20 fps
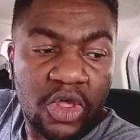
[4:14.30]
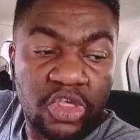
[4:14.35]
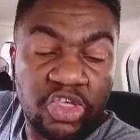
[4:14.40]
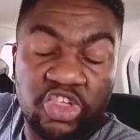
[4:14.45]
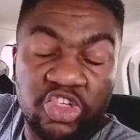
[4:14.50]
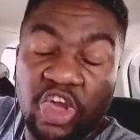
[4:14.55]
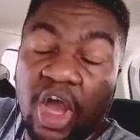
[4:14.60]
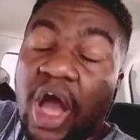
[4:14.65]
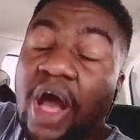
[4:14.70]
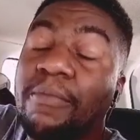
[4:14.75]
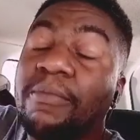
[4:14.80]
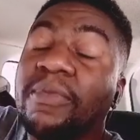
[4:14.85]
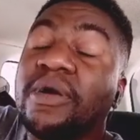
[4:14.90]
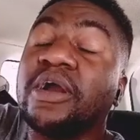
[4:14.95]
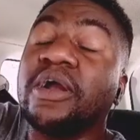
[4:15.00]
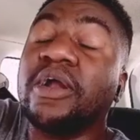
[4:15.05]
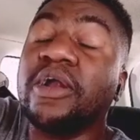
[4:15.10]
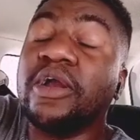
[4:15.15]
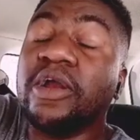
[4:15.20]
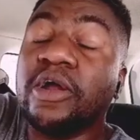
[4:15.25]
charm a
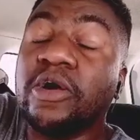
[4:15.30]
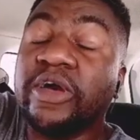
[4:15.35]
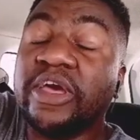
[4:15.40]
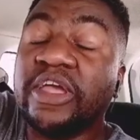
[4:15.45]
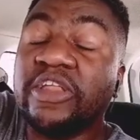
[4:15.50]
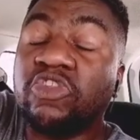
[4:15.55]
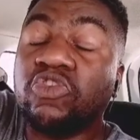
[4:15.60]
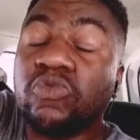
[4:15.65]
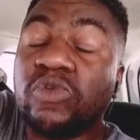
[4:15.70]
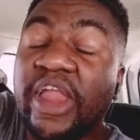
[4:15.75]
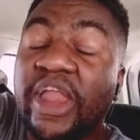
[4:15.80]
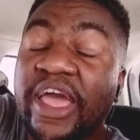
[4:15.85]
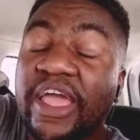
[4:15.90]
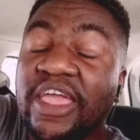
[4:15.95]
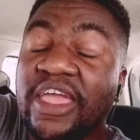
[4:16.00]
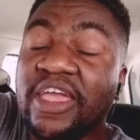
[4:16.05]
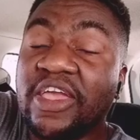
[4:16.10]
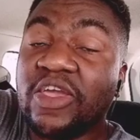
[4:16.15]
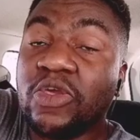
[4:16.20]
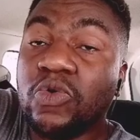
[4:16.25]
girl into
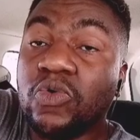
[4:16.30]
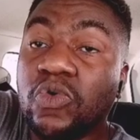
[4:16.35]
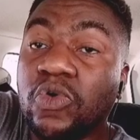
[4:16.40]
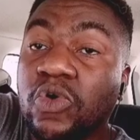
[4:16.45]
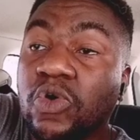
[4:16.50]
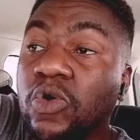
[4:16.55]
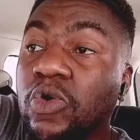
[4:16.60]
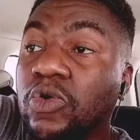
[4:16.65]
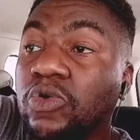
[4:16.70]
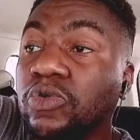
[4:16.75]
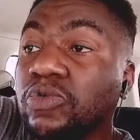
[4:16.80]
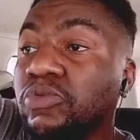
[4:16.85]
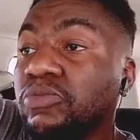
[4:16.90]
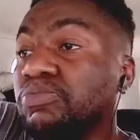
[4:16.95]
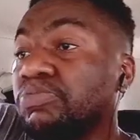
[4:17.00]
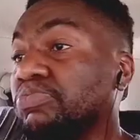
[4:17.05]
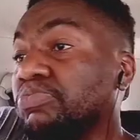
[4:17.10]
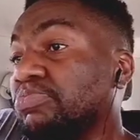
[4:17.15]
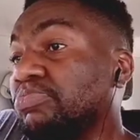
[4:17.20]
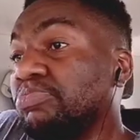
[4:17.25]
liking you or
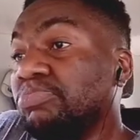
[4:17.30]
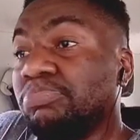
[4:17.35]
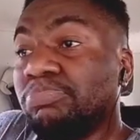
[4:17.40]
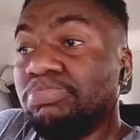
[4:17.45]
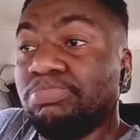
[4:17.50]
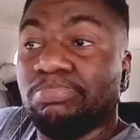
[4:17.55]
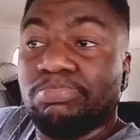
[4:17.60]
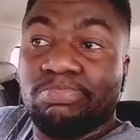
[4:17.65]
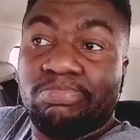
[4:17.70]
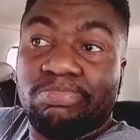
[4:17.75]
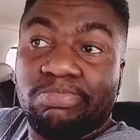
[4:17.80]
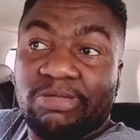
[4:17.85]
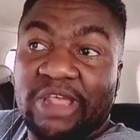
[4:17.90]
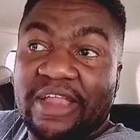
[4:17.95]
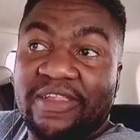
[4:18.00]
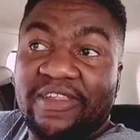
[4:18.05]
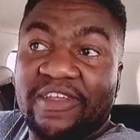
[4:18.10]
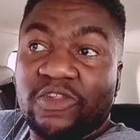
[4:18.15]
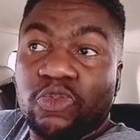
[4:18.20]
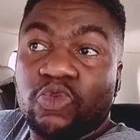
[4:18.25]

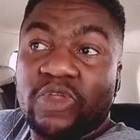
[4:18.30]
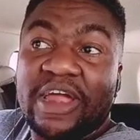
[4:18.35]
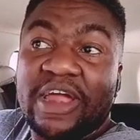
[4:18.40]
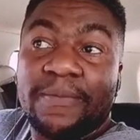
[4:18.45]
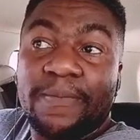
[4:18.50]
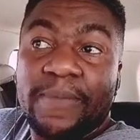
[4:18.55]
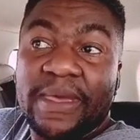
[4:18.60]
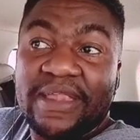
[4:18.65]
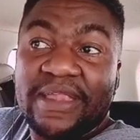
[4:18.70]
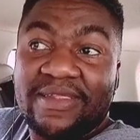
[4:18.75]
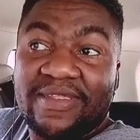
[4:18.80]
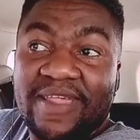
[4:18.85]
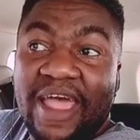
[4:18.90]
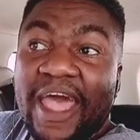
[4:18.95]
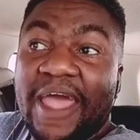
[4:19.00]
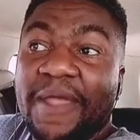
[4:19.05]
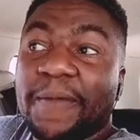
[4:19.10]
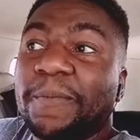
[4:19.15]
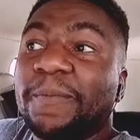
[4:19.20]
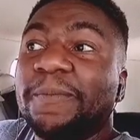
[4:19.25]
getting to that
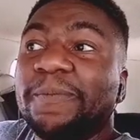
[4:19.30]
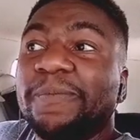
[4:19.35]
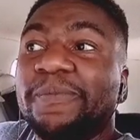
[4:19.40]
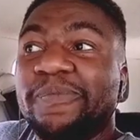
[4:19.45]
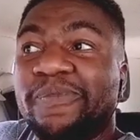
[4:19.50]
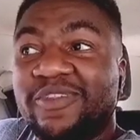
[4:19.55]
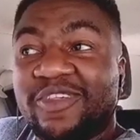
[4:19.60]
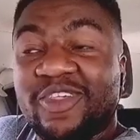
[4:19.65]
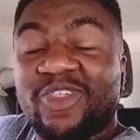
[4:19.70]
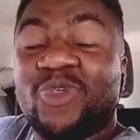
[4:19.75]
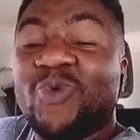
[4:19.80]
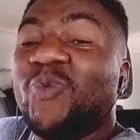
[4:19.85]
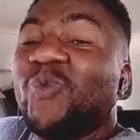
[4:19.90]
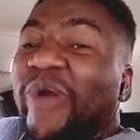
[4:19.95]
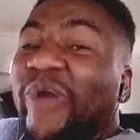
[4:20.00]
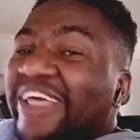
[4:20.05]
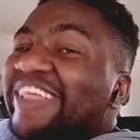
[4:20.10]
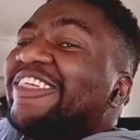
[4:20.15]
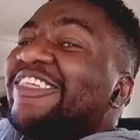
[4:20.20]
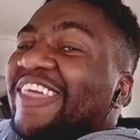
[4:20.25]
bedtime
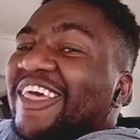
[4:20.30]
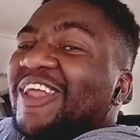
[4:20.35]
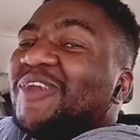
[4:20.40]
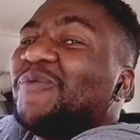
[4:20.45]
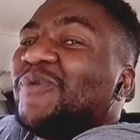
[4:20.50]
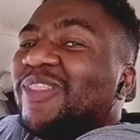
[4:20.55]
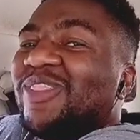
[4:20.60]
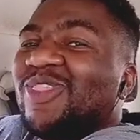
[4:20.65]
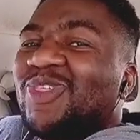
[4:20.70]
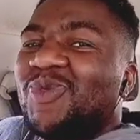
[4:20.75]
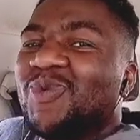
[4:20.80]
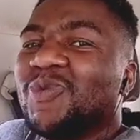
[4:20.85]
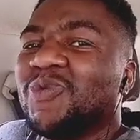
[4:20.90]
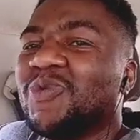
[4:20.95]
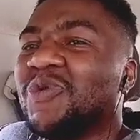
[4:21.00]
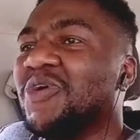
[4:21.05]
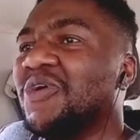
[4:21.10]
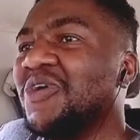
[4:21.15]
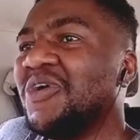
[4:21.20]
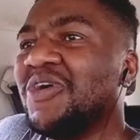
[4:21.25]
situation with you
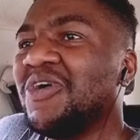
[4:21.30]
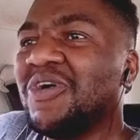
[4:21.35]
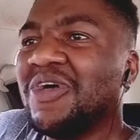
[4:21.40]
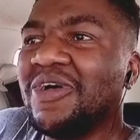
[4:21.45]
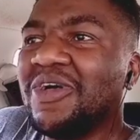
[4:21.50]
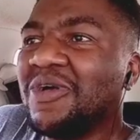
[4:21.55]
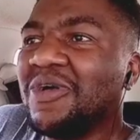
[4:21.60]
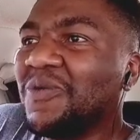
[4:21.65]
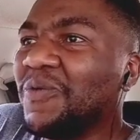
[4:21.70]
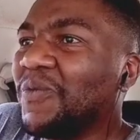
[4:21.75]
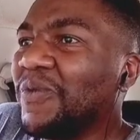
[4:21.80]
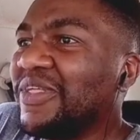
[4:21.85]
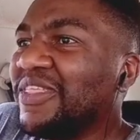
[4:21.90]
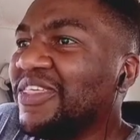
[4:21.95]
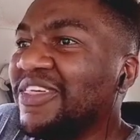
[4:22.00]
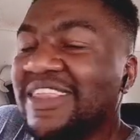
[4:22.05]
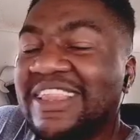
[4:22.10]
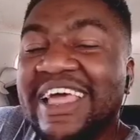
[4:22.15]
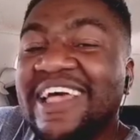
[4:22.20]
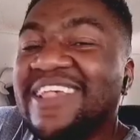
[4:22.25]
when
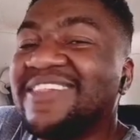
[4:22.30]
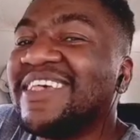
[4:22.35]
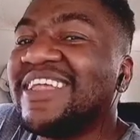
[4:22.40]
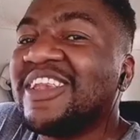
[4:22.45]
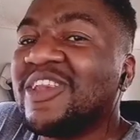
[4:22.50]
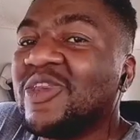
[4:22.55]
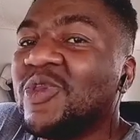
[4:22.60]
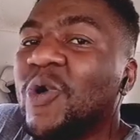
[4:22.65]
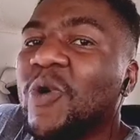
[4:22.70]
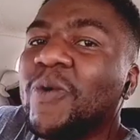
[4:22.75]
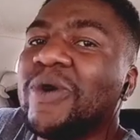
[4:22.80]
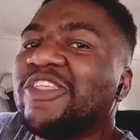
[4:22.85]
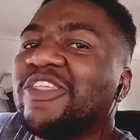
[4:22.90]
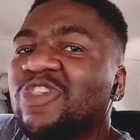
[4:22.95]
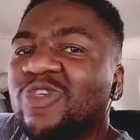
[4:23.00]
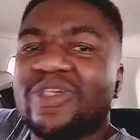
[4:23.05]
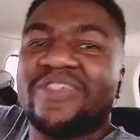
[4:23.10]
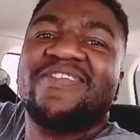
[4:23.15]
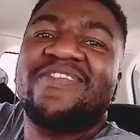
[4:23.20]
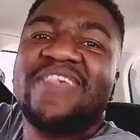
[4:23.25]
she doesn't know what
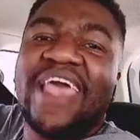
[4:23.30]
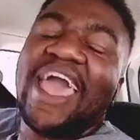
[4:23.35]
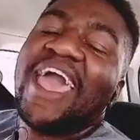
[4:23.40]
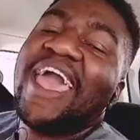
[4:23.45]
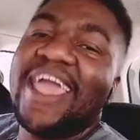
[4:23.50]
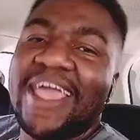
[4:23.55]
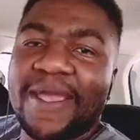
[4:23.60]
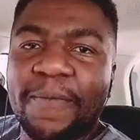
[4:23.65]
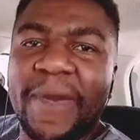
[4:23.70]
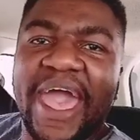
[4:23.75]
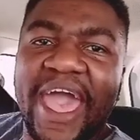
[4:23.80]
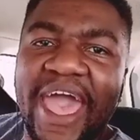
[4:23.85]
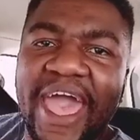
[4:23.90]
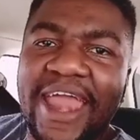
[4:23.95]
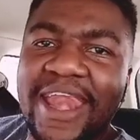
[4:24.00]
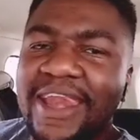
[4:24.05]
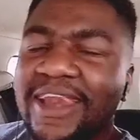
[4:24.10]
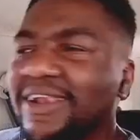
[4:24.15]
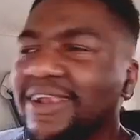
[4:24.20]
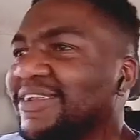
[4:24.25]
you're saying,
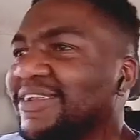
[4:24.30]
man?